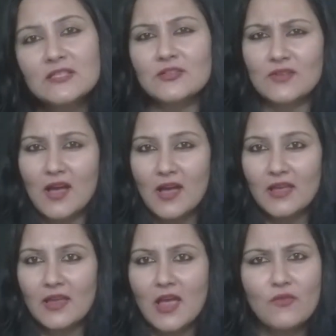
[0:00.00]
is
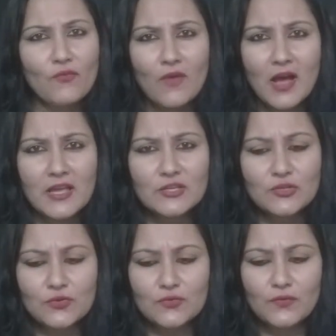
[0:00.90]
try and why
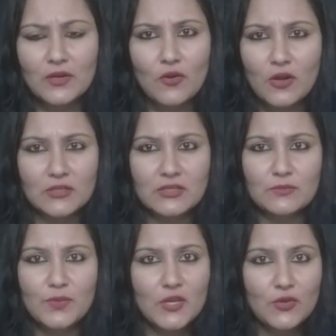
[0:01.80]
should we not
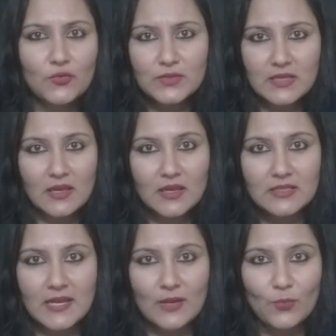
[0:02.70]
be using
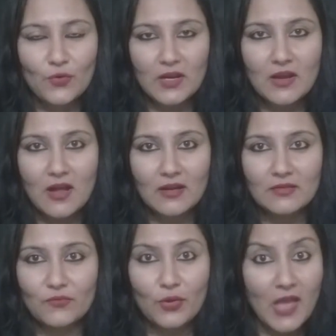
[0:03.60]
it anymore in our
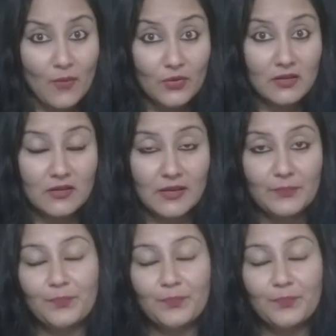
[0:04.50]
vocabulary?